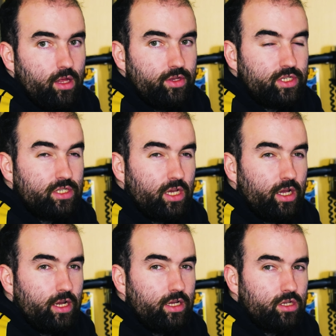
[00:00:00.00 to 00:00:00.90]
This is
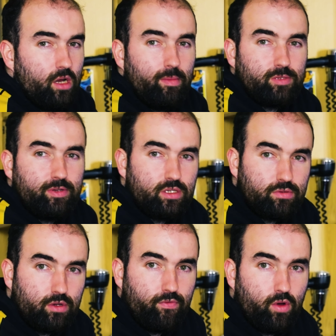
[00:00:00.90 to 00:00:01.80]
a time-lapse piece
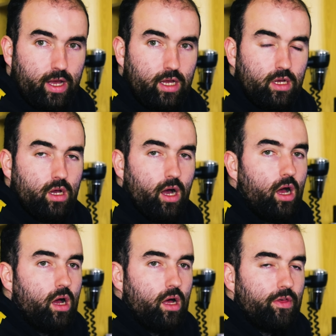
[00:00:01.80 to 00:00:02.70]
of software
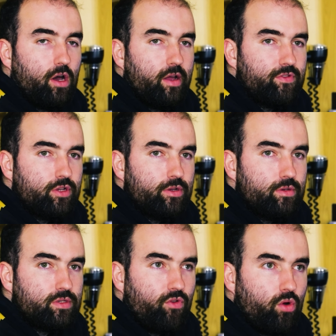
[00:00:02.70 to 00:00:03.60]
that I've
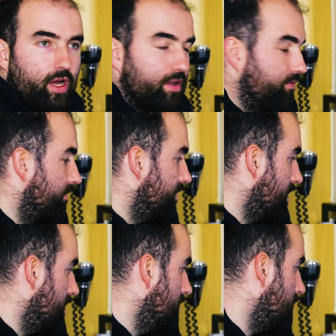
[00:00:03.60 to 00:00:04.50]
used for a handful of
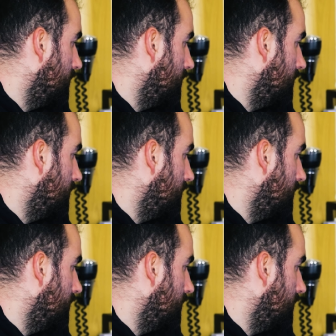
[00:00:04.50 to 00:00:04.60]
years.